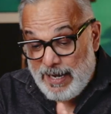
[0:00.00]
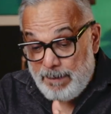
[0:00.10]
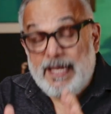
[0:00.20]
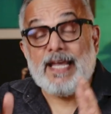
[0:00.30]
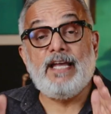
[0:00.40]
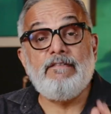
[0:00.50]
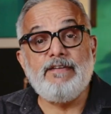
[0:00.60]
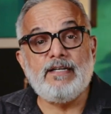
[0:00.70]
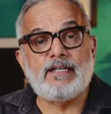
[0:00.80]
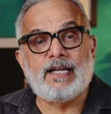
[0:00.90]
may be
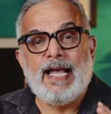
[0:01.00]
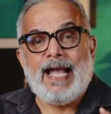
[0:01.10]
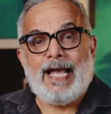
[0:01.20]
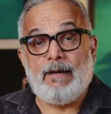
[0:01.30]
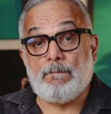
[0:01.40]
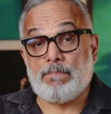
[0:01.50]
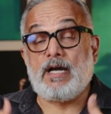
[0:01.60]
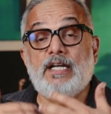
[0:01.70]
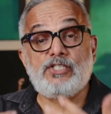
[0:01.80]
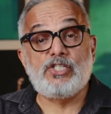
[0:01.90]
heavier and
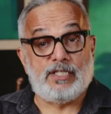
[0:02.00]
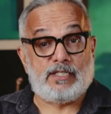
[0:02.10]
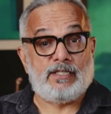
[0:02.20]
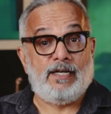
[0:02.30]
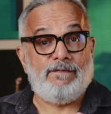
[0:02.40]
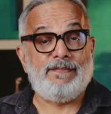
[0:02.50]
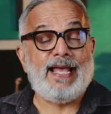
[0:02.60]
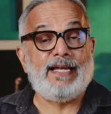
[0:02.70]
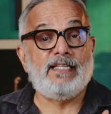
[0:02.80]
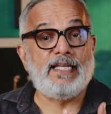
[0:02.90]
pricier
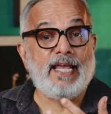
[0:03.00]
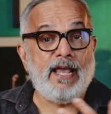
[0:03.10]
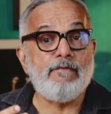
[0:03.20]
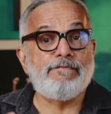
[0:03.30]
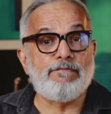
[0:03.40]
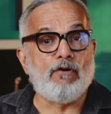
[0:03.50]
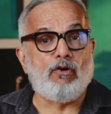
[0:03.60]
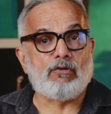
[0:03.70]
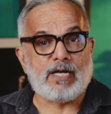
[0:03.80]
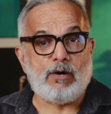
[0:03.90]
than the
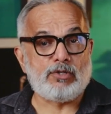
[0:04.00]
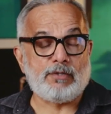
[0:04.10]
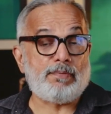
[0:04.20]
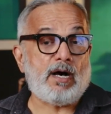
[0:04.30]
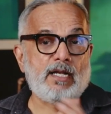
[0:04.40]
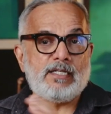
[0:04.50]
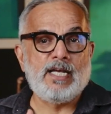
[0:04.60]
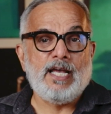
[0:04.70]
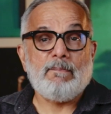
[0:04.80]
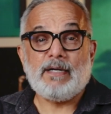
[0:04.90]
F4 counterpart,
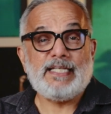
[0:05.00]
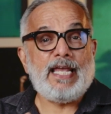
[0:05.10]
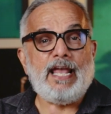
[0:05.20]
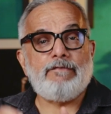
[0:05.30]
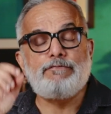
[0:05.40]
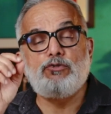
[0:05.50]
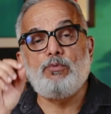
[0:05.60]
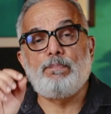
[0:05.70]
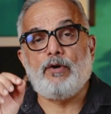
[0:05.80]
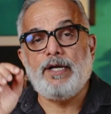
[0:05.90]
but the
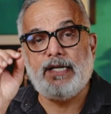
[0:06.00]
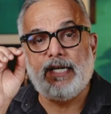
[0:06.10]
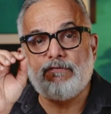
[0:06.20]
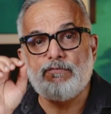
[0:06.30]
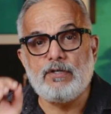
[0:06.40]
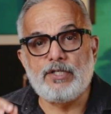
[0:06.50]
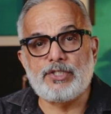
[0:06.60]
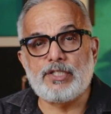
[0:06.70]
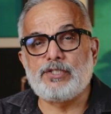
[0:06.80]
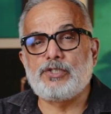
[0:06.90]
F2.8
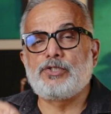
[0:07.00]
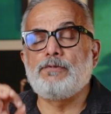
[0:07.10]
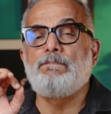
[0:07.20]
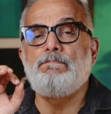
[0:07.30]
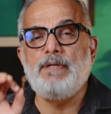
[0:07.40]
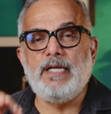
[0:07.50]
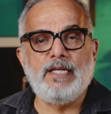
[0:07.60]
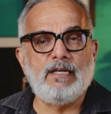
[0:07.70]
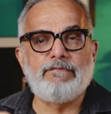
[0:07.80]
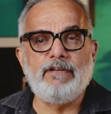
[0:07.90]
version's
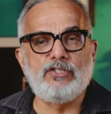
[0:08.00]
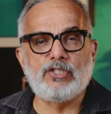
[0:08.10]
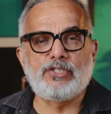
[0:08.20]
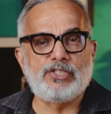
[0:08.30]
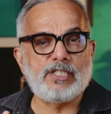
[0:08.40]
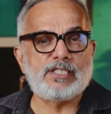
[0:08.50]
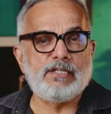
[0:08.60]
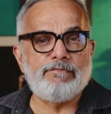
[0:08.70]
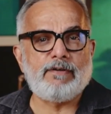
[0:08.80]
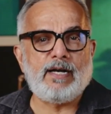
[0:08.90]
superior features
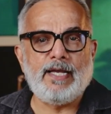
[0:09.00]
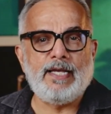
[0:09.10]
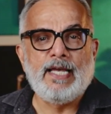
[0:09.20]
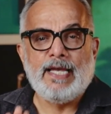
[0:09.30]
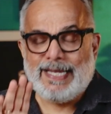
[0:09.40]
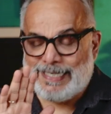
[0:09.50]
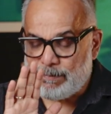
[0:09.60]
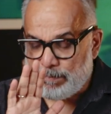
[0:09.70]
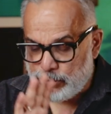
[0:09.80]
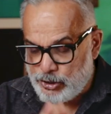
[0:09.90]
justify its
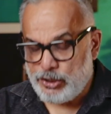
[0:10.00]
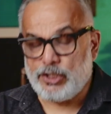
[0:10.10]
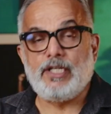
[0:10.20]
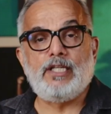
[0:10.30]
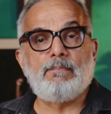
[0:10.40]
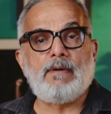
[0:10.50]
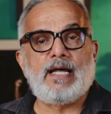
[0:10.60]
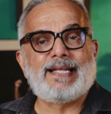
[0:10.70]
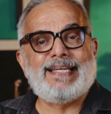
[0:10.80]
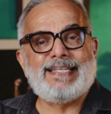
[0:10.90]
position in the
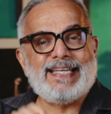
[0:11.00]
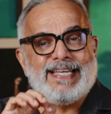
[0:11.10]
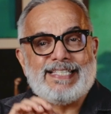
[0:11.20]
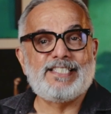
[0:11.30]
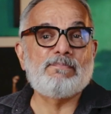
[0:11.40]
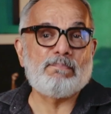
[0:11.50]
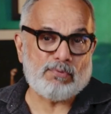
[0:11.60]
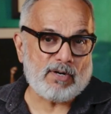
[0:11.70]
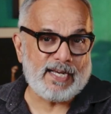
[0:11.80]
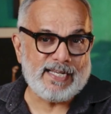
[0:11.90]
market, its
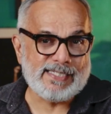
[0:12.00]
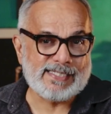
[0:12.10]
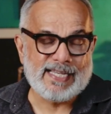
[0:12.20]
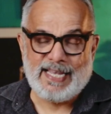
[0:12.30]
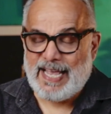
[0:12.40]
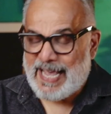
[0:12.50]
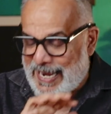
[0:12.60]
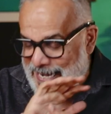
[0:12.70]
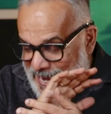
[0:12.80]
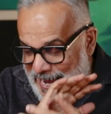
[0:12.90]
price,
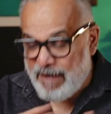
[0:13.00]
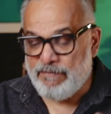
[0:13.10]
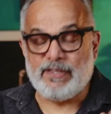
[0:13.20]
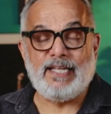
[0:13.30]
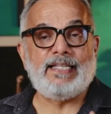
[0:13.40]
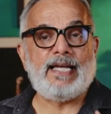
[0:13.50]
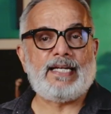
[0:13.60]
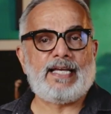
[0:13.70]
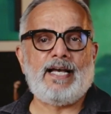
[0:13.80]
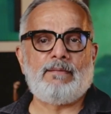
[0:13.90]
and everything
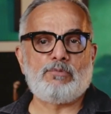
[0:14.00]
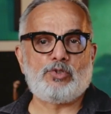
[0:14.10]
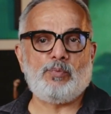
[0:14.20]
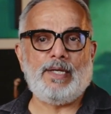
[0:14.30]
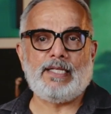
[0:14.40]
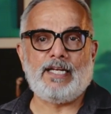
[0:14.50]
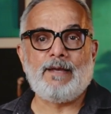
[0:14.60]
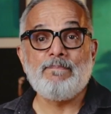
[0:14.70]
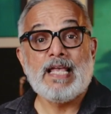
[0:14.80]
that comes with it.